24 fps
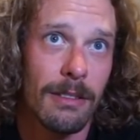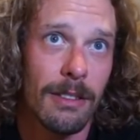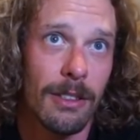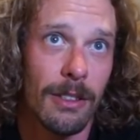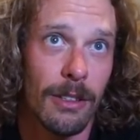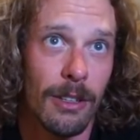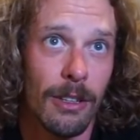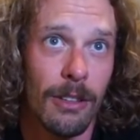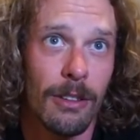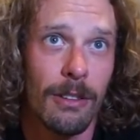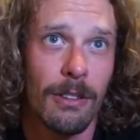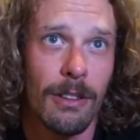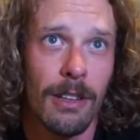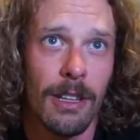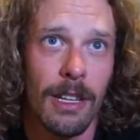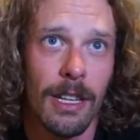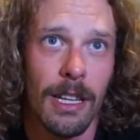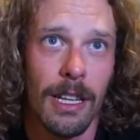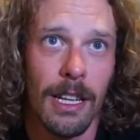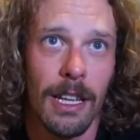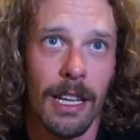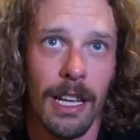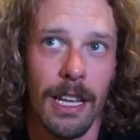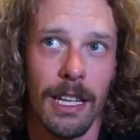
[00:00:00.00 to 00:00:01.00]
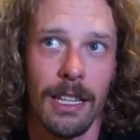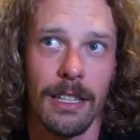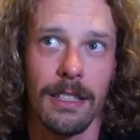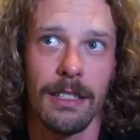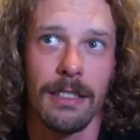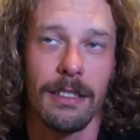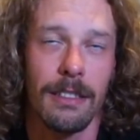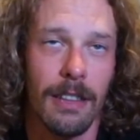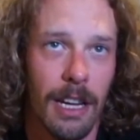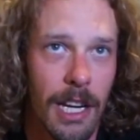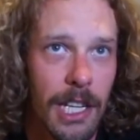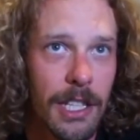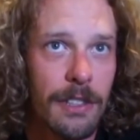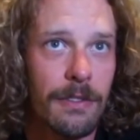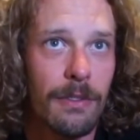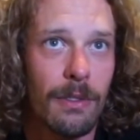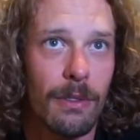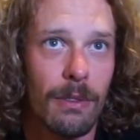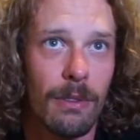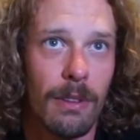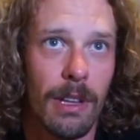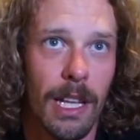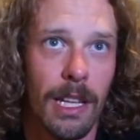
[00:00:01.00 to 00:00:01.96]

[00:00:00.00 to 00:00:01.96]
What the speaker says: you know, and it's stressful,